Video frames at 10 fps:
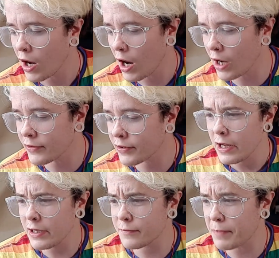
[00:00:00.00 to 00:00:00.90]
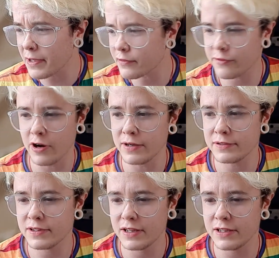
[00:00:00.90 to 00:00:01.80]
And his best
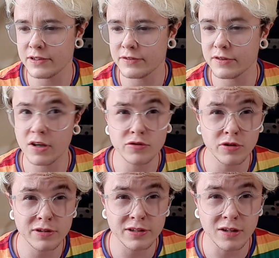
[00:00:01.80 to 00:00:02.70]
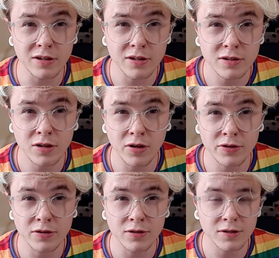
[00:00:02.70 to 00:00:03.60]
friend is a drug dealer called
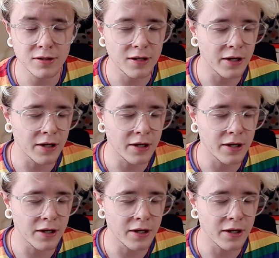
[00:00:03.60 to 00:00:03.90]
Cook.